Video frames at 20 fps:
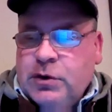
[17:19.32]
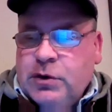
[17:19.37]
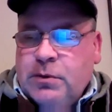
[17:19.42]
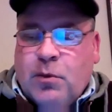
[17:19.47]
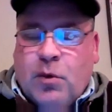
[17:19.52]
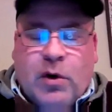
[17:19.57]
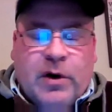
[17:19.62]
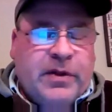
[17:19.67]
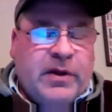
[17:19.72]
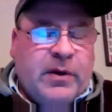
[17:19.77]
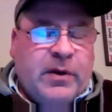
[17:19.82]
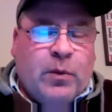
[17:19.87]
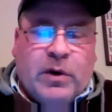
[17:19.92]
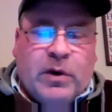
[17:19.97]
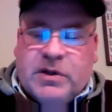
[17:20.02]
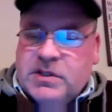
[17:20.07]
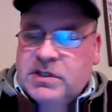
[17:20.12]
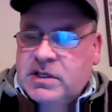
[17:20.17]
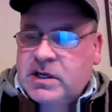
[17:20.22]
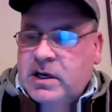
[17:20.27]
2 more
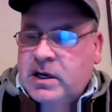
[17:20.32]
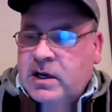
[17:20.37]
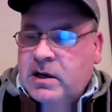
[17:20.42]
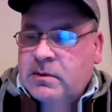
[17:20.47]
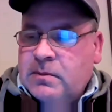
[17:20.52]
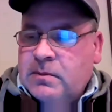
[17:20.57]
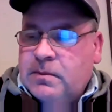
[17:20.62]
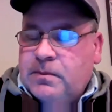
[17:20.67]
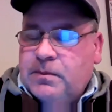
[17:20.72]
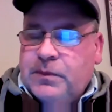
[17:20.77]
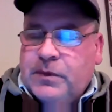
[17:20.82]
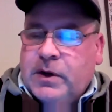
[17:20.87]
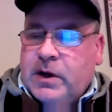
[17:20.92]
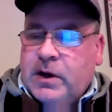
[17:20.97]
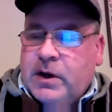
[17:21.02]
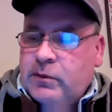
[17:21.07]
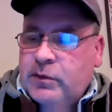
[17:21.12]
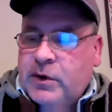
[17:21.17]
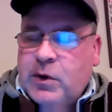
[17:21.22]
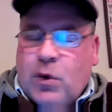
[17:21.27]
than what's
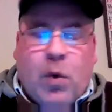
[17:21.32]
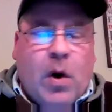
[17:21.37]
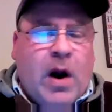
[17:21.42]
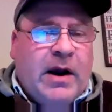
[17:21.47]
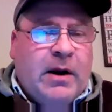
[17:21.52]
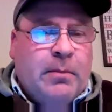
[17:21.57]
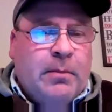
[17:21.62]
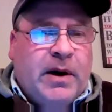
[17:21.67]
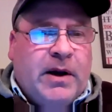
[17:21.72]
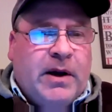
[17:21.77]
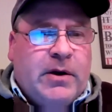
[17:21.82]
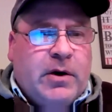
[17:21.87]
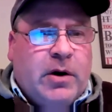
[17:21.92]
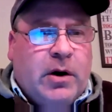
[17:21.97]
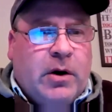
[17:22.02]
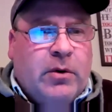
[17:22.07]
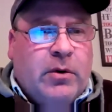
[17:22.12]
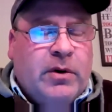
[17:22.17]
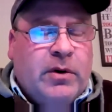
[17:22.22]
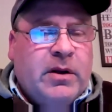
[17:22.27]
required by
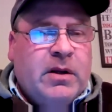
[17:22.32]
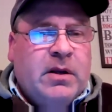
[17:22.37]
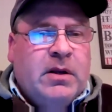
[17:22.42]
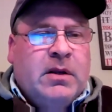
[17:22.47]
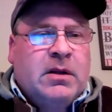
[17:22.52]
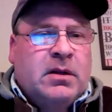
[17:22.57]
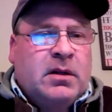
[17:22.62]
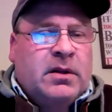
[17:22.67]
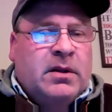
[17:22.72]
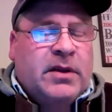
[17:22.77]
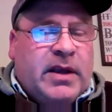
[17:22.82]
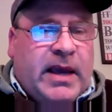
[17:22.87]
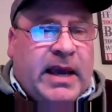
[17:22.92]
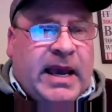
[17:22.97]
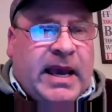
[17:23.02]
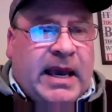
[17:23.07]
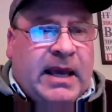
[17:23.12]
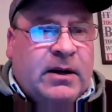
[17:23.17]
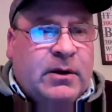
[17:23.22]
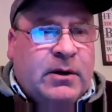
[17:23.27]
code.
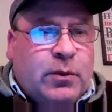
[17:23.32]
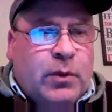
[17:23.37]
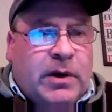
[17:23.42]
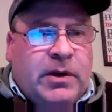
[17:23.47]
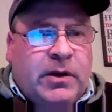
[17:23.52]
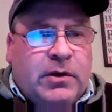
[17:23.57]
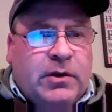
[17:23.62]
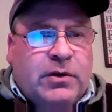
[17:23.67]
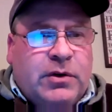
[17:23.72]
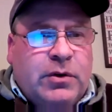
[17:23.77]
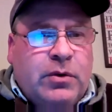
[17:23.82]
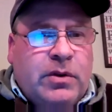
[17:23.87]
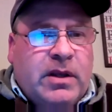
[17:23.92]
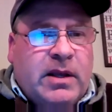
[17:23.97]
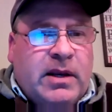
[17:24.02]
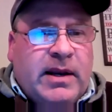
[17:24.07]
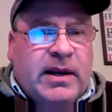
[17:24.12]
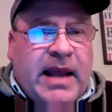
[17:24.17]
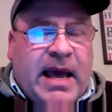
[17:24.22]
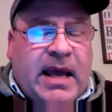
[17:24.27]
And when you do
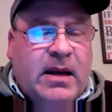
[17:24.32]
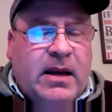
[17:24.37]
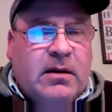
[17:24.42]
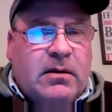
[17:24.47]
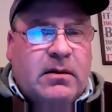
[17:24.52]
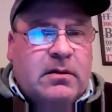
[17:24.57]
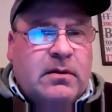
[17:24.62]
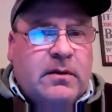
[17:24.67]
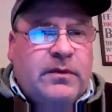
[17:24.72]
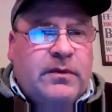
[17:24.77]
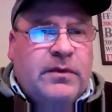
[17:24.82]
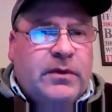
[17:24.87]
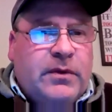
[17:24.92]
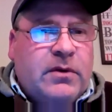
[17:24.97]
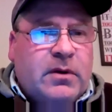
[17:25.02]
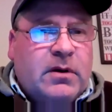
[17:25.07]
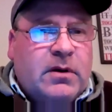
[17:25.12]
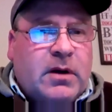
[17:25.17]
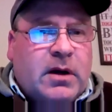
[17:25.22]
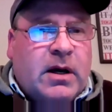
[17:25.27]
the net
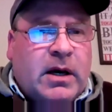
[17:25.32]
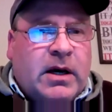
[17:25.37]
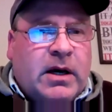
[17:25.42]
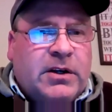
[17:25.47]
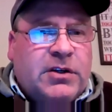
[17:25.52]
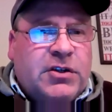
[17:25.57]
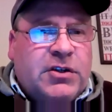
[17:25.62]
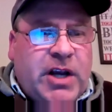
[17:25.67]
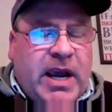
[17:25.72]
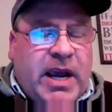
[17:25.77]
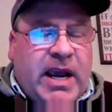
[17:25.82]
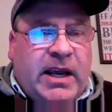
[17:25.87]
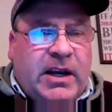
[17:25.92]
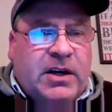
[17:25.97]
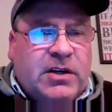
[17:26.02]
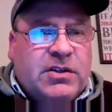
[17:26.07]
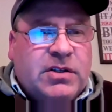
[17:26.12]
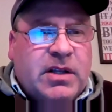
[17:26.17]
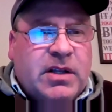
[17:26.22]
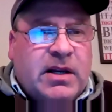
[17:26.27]

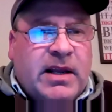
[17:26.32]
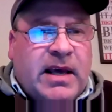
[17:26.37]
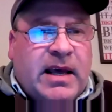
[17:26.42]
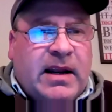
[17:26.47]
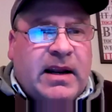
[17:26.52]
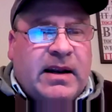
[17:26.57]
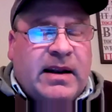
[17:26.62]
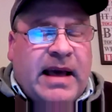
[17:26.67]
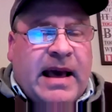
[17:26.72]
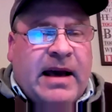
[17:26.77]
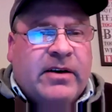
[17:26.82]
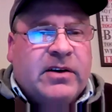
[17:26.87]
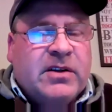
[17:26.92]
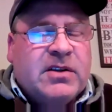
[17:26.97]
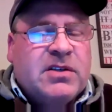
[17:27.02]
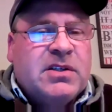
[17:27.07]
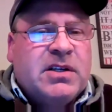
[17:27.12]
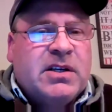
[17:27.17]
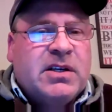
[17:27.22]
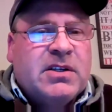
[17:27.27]
change, the net
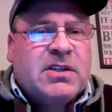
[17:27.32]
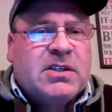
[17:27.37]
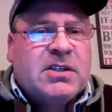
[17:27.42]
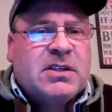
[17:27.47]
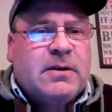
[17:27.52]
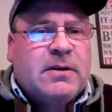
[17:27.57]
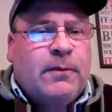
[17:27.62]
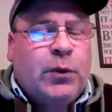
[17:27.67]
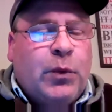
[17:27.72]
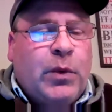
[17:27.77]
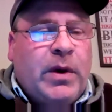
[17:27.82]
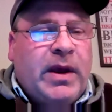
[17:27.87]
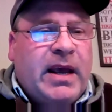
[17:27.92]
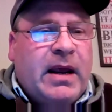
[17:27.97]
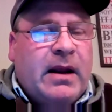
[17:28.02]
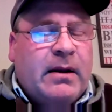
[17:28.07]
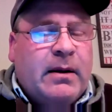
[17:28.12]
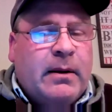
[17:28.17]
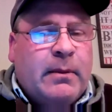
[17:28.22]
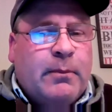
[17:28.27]
analysis,
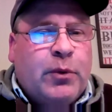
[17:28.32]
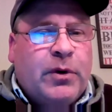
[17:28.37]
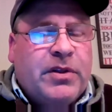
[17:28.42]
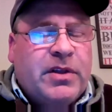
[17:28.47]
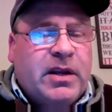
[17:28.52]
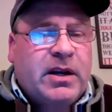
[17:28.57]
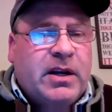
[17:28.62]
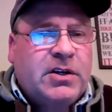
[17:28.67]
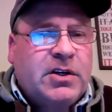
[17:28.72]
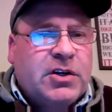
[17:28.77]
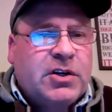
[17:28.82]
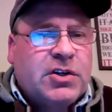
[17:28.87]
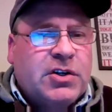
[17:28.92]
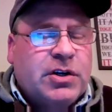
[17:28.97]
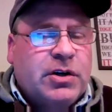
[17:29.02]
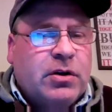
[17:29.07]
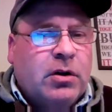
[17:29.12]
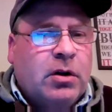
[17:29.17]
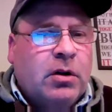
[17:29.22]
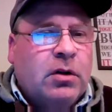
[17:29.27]
we end up with an
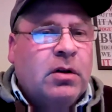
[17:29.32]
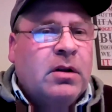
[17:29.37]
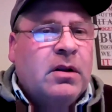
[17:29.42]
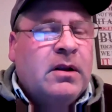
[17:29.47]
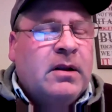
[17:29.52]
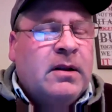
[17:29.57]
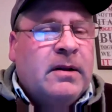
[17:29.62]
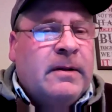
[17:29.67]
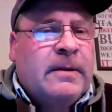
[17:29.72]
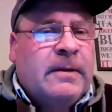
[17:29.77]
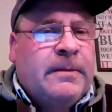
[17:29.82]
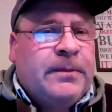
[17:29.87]
additional